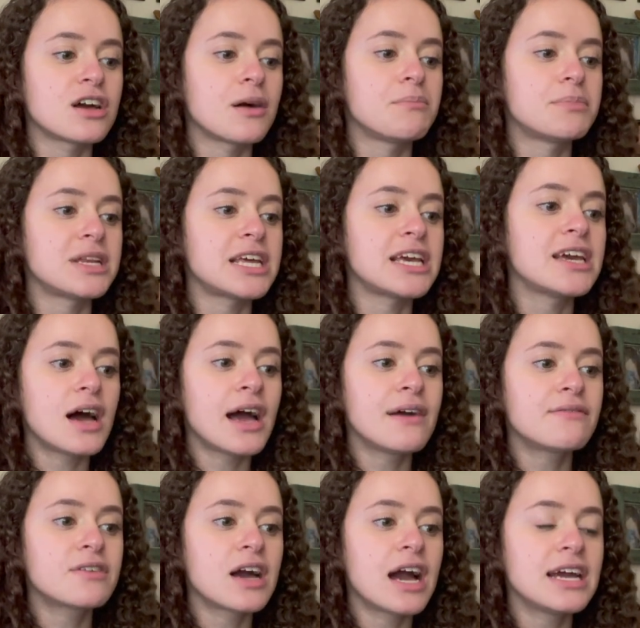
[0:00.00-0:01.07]
company.
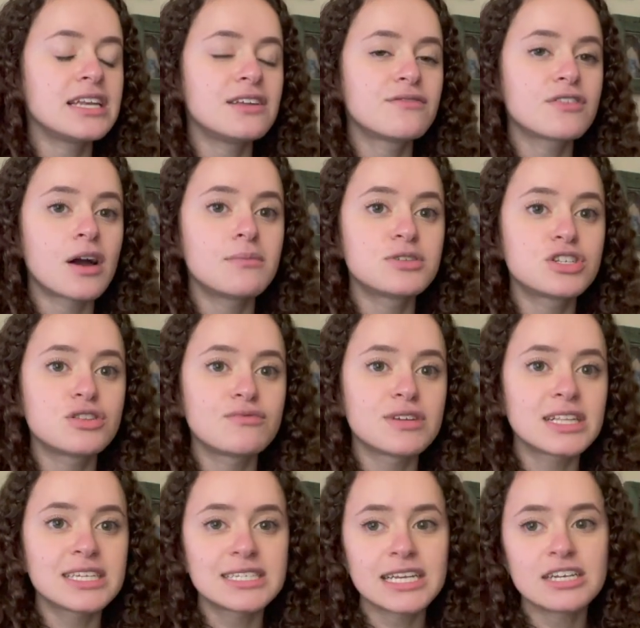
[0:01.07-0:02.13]
I've kind of come to the
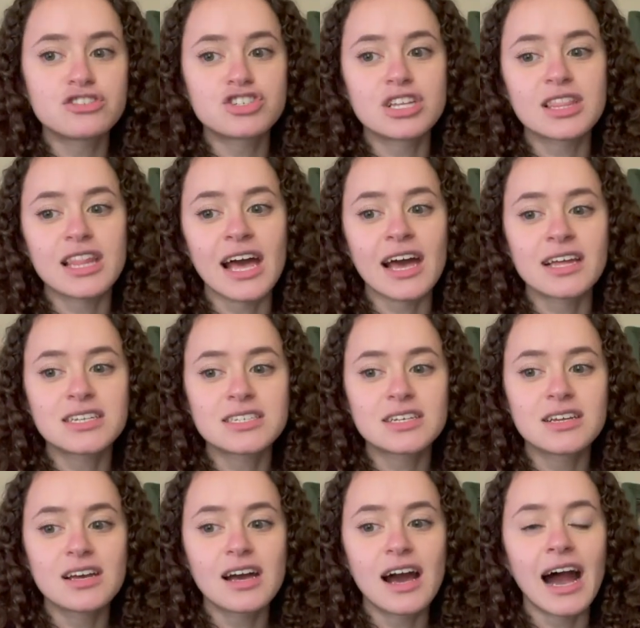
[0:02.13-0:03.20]
realization that
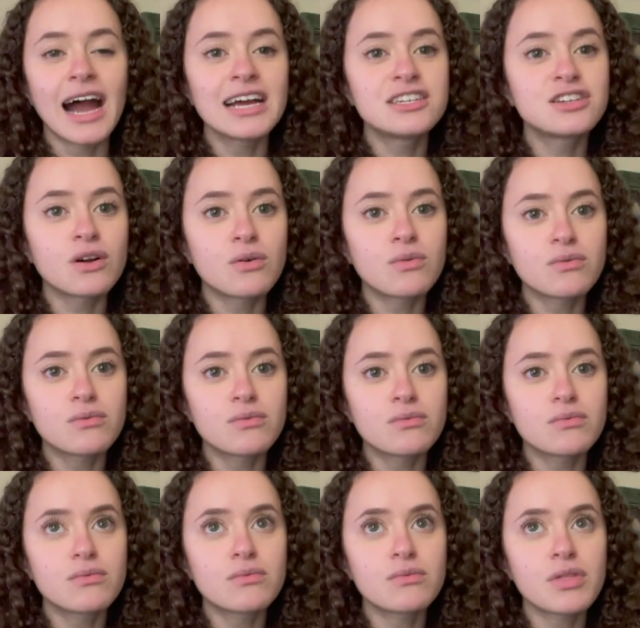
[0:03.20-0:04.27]
I don't
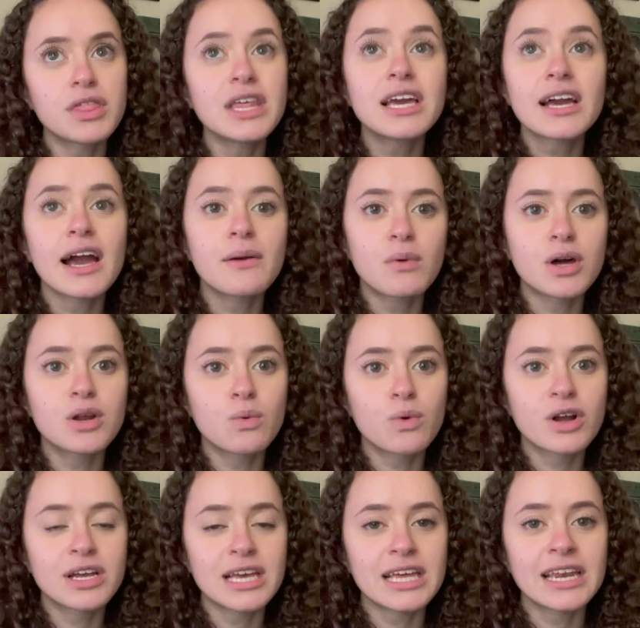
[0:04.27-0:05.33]
think I want to
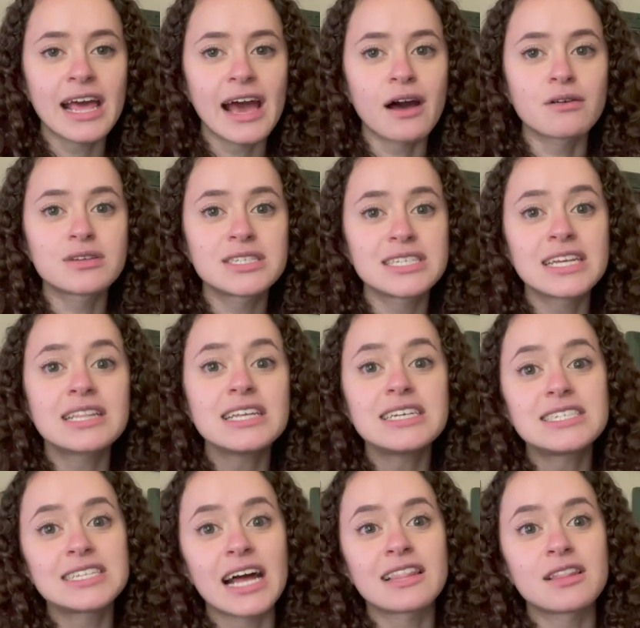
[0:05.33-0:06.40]
work in-house, at
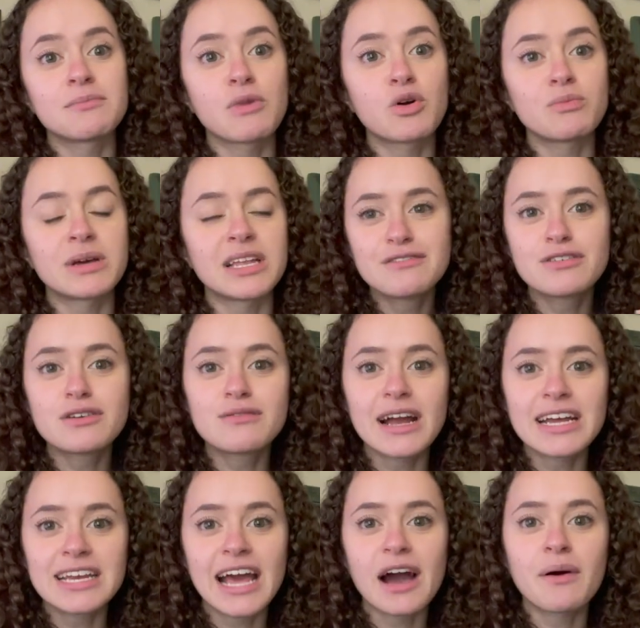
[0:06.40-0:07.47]
least at the moment. For
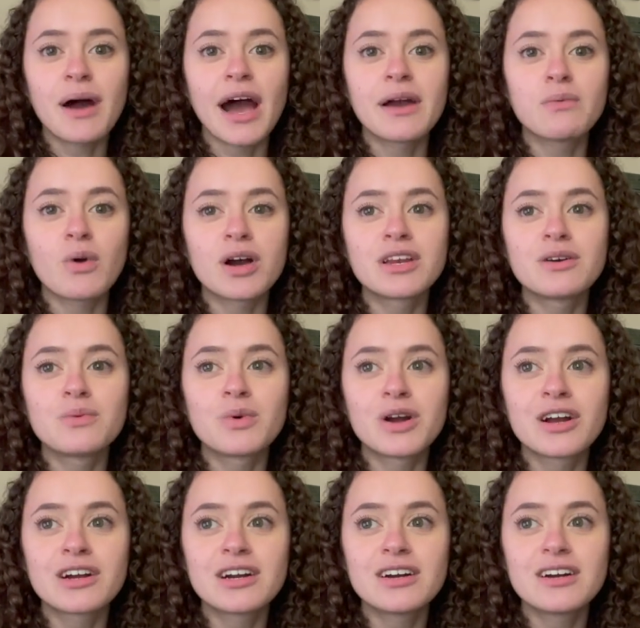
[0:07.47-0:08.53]
right now, I want to
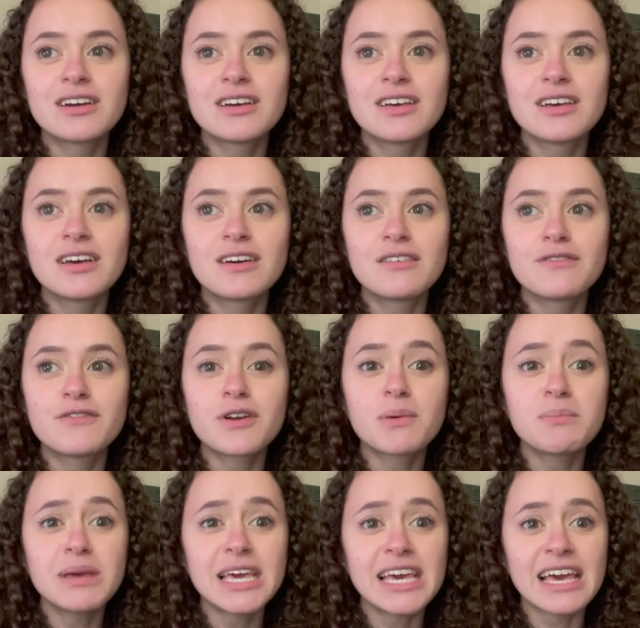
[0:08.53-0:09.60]
work for
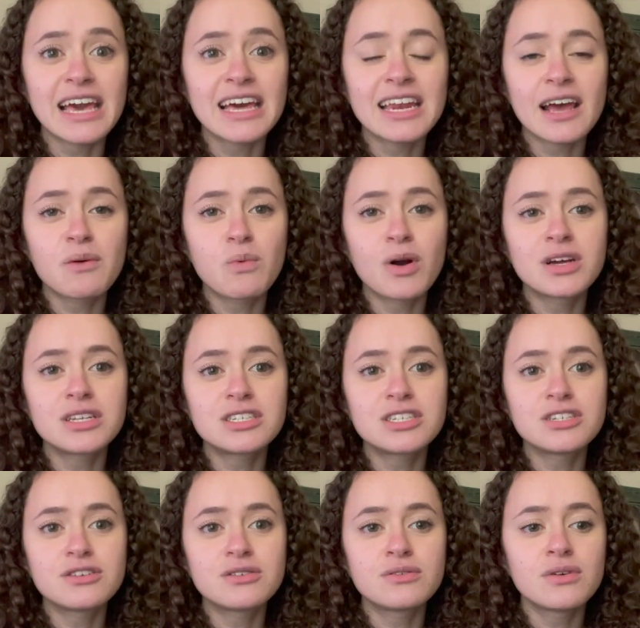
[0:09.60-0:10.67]
me and I want
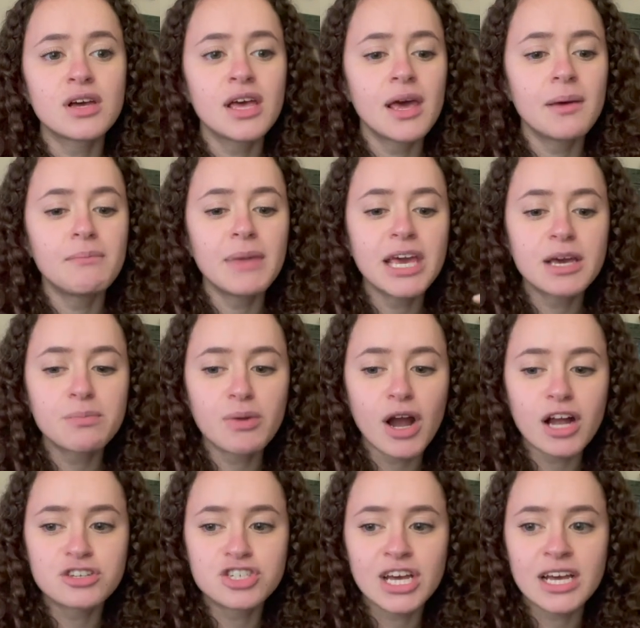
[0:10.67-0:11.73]
to make
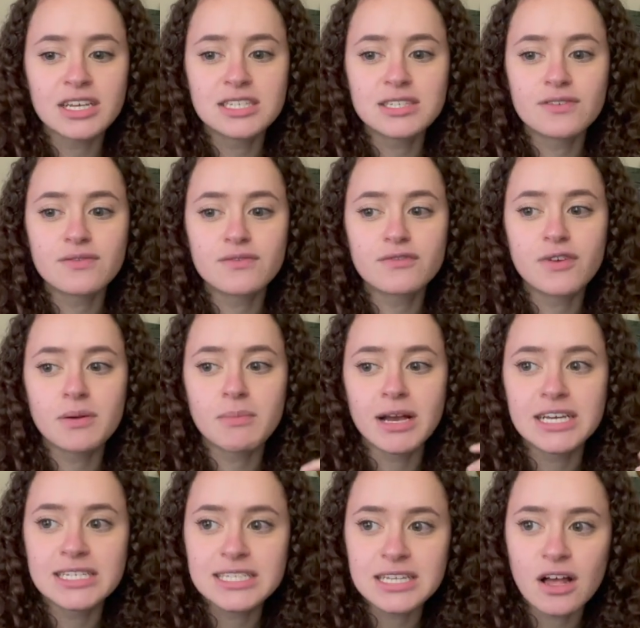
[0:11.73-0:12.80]
projects for
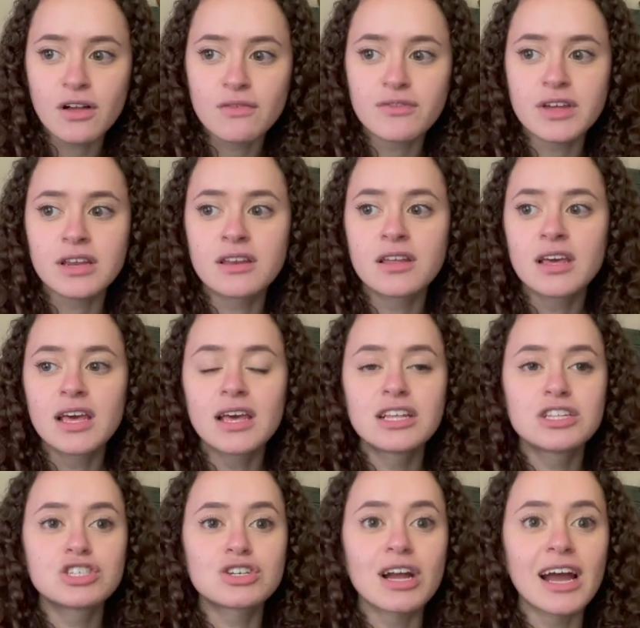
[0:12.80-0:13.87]
myself and
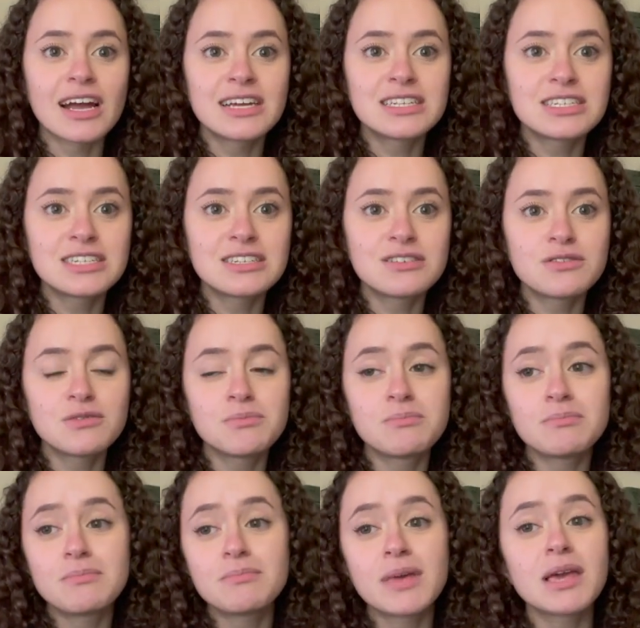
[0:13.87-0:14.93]
try to
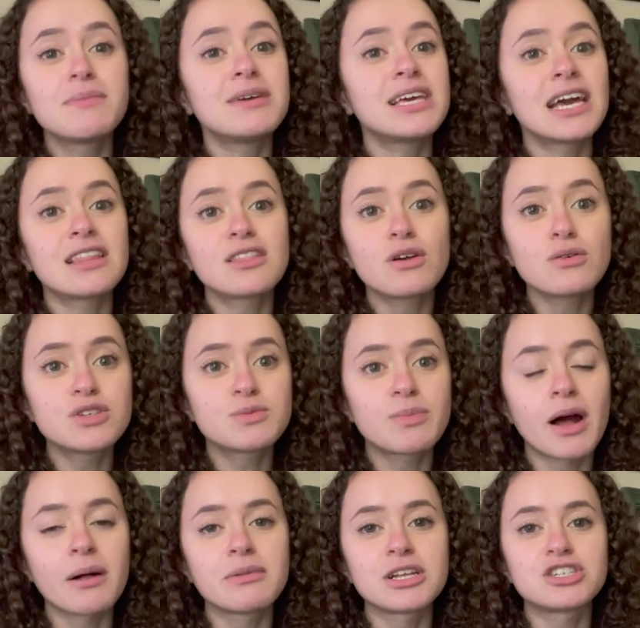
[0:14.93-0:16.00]
maybe get those
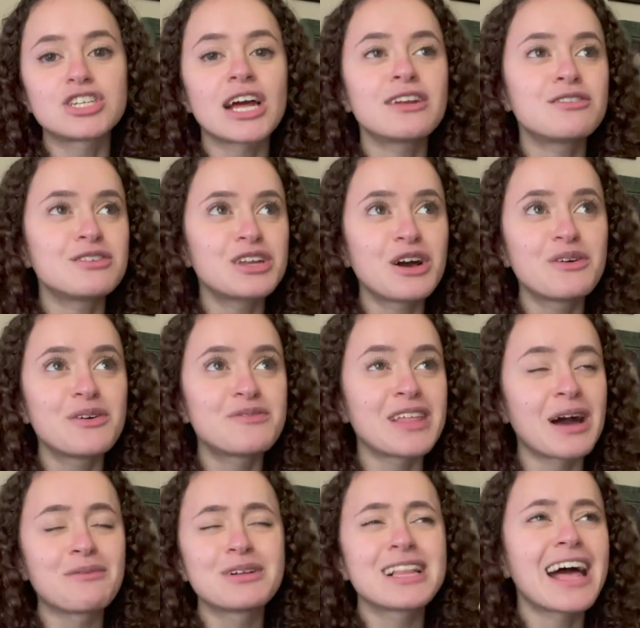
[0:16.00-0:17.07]
published. I don't know if
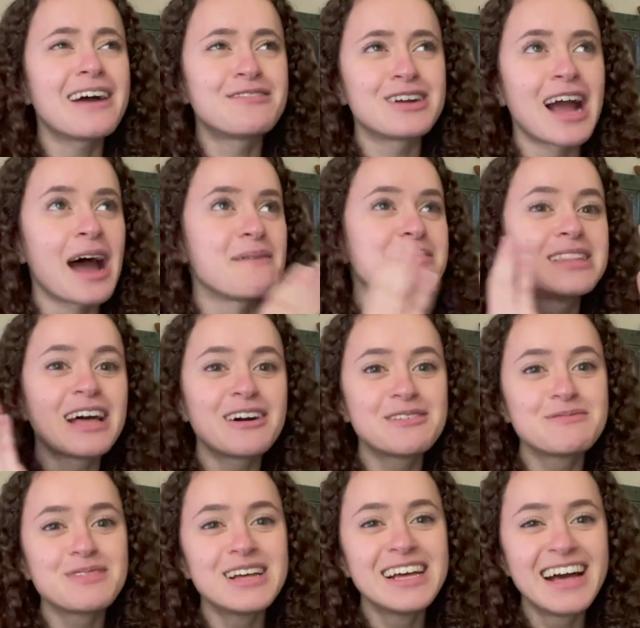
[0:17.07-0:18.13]
that will ever happen. That
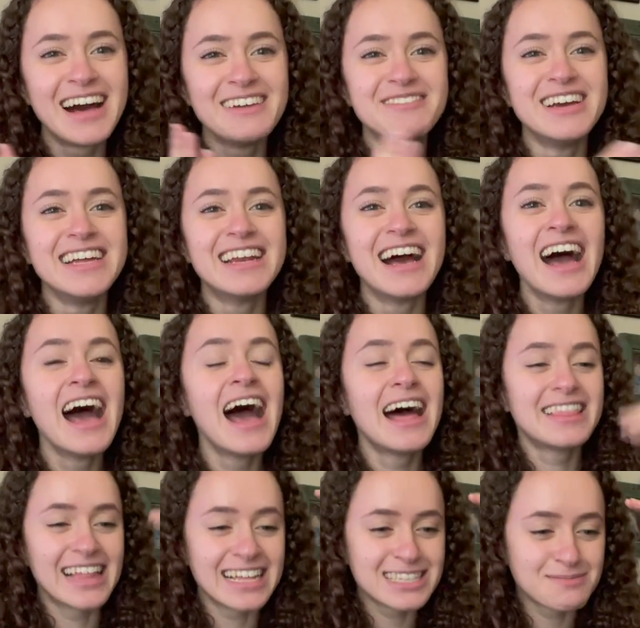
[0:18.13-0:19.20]
would be, I mean,
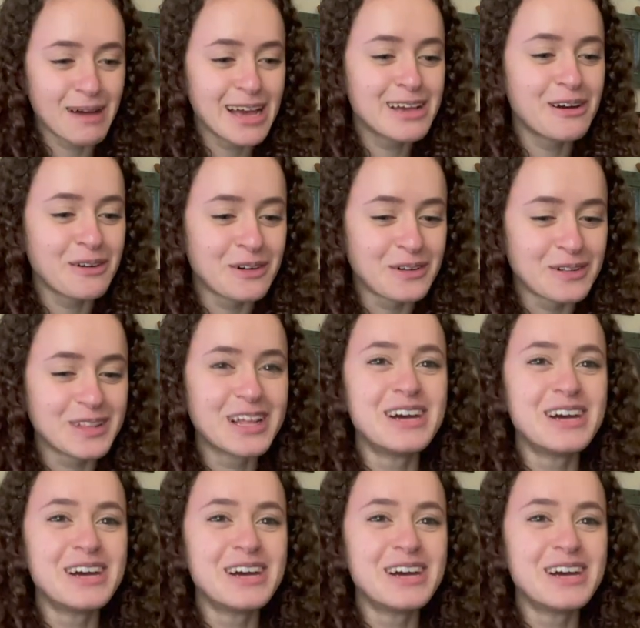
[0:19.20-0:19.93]
that's my goal.